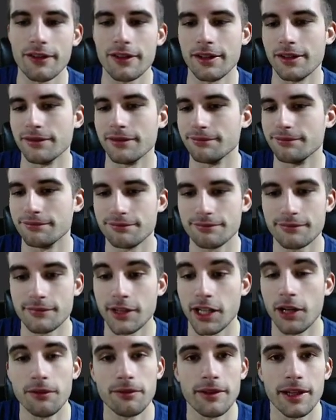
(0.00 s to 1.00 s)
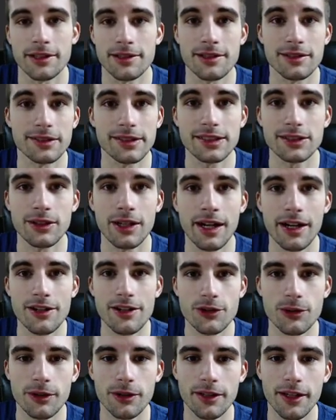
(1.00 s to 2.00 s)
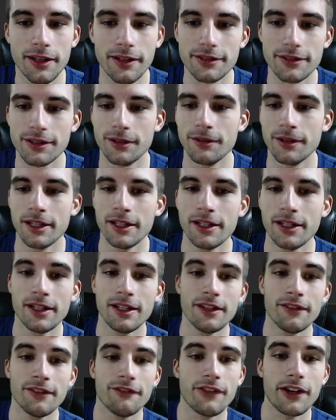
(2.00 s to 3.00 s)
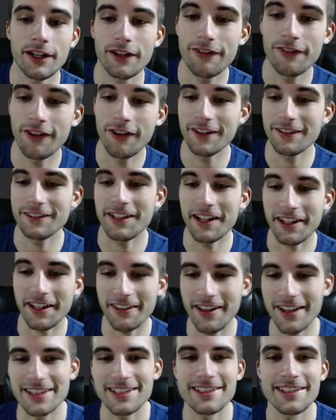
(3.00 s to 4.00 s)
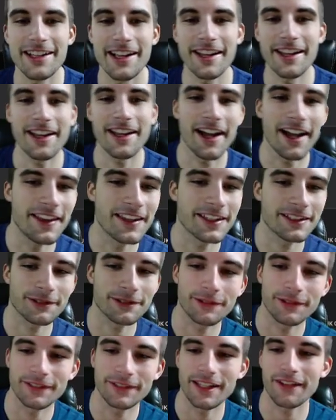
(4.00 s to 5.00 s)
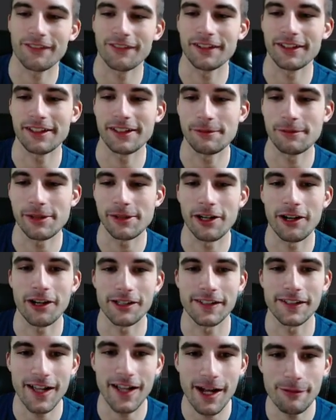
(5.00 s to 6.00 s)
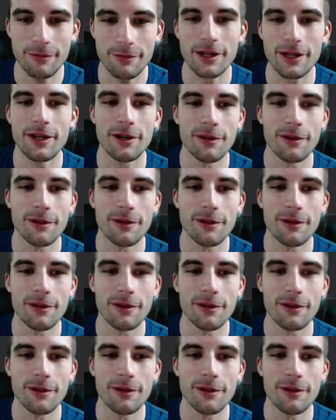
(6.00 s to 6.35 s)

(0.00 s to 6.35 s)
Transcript: And yeah, that just leads to a higher scoring night. So very fun night last night. This will definitely be hard to top.